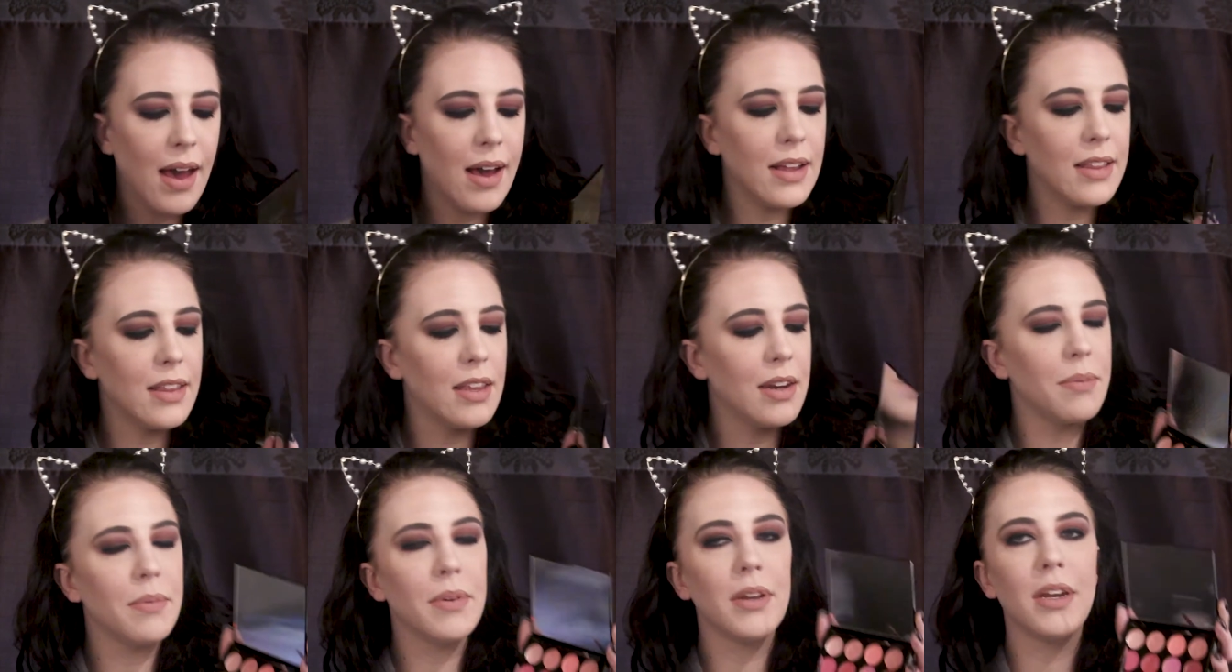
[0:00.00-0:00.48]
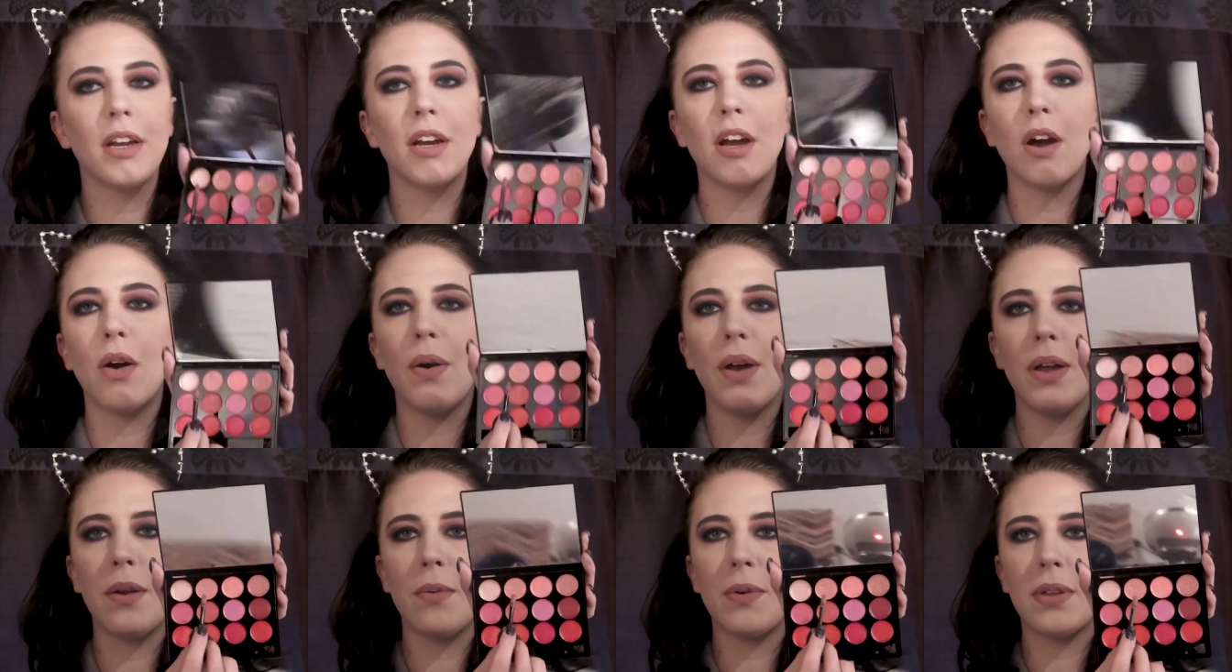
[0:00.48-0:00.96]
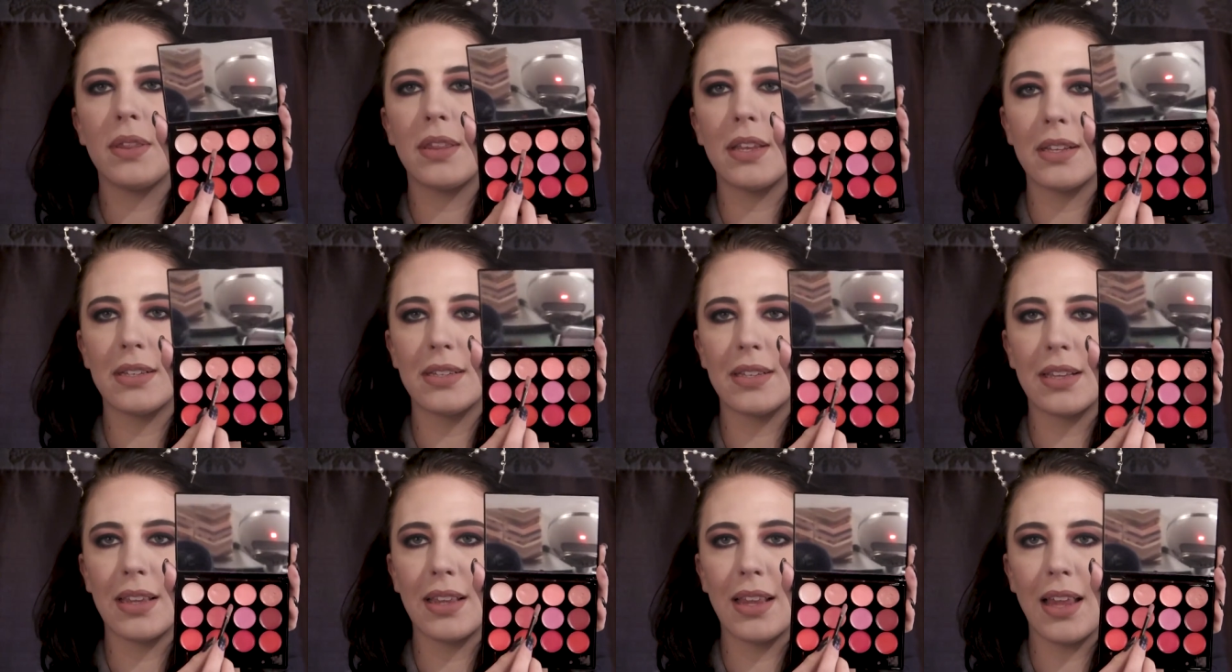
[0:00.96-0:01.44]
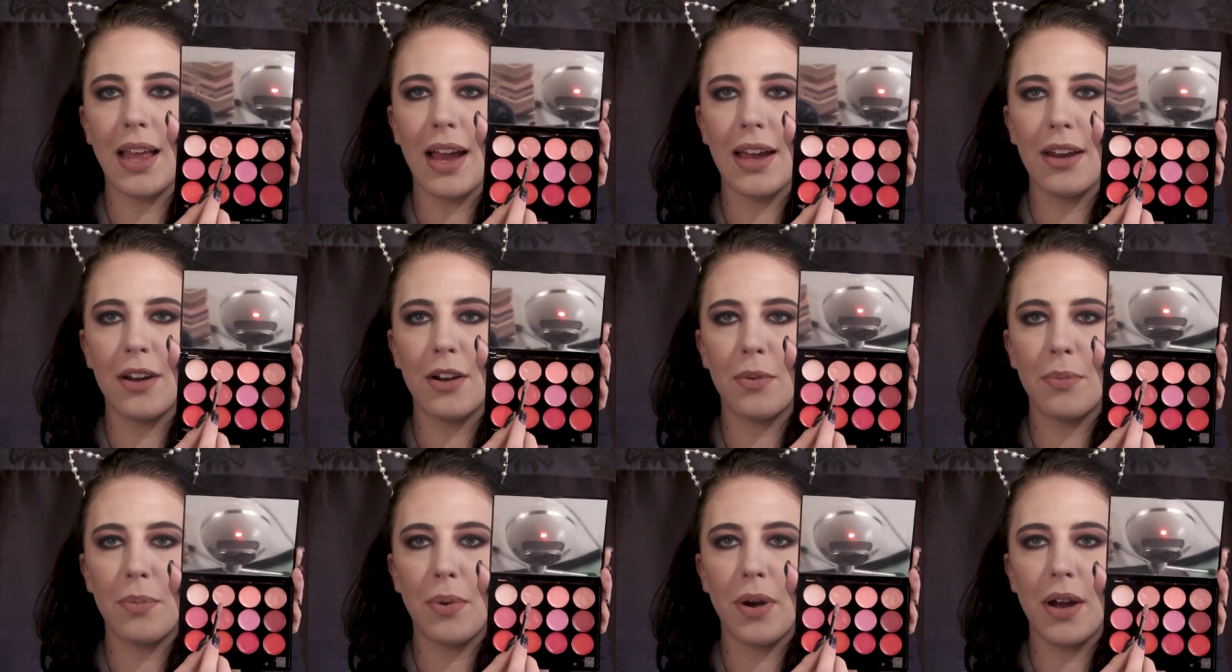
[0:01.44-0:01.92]
And then I'm going to go in with this
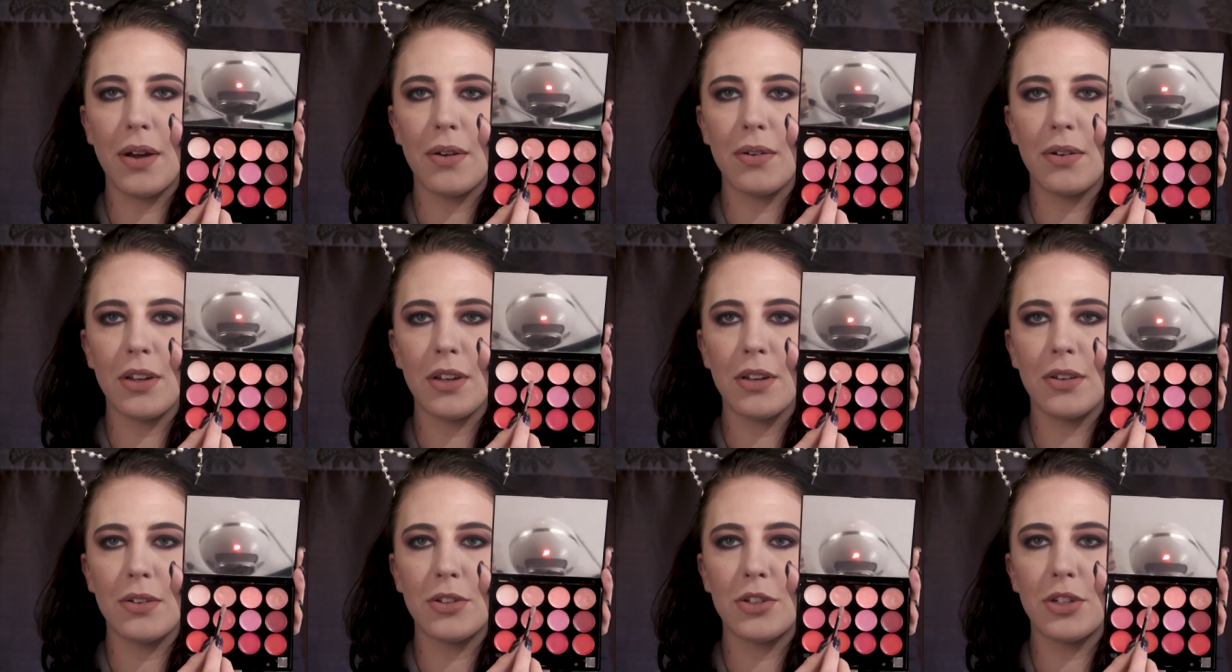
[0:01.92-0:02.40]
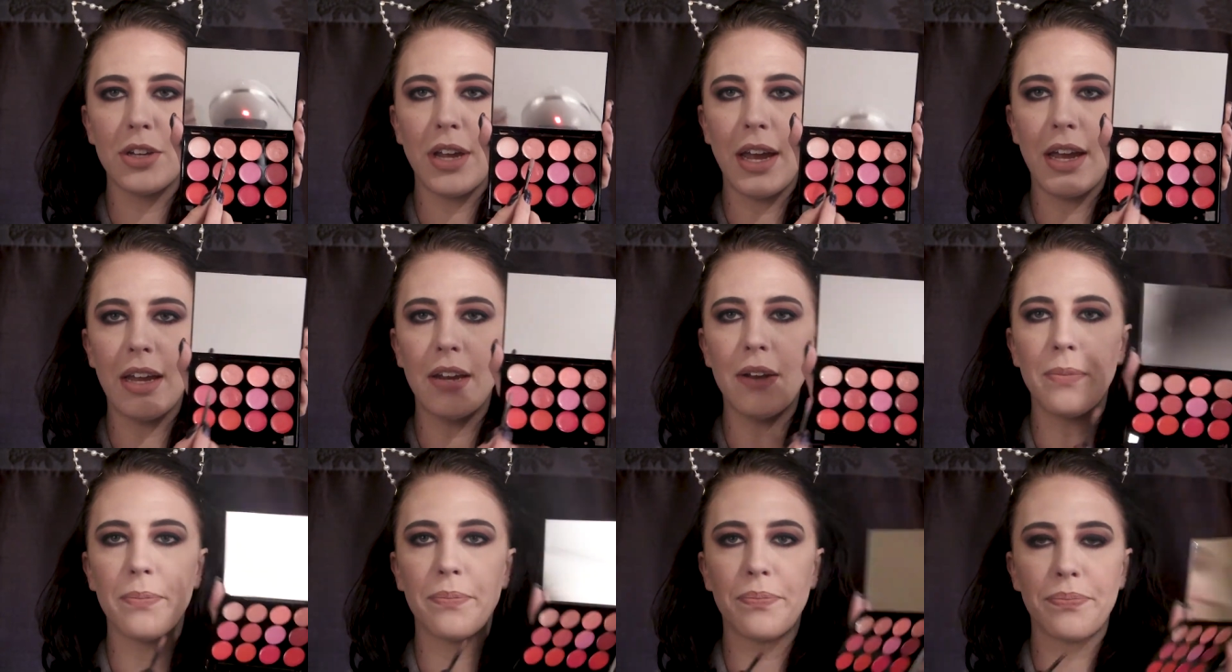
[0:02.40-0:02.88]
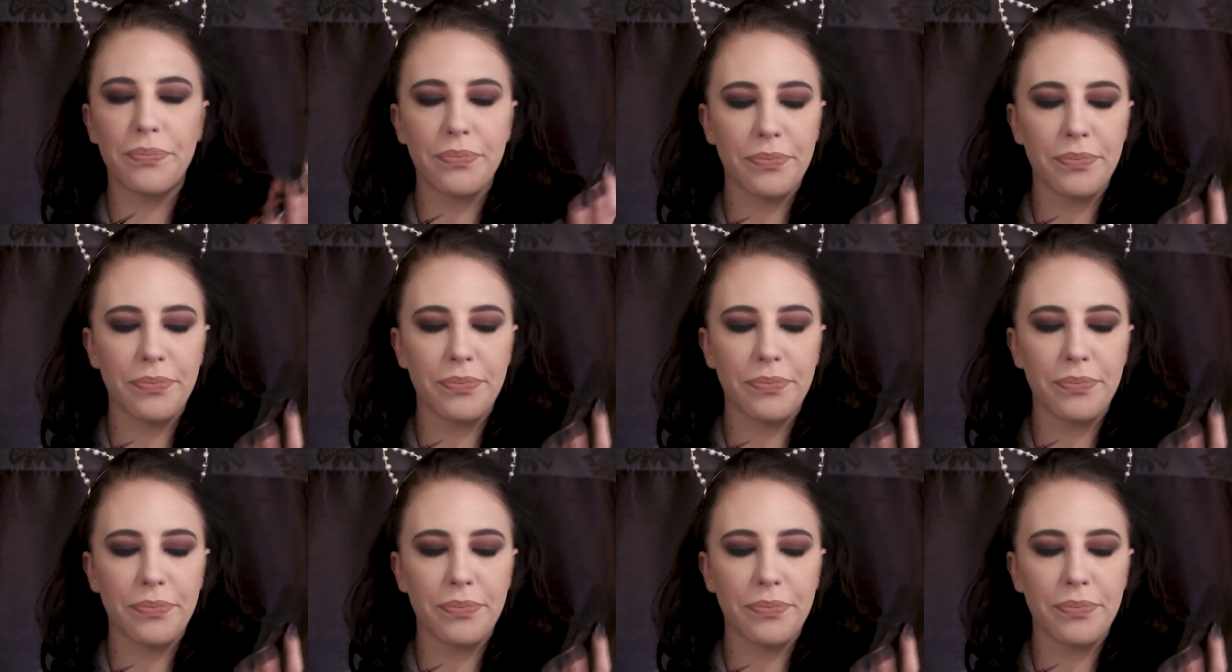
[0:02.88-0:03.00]
lighter brown nude shade.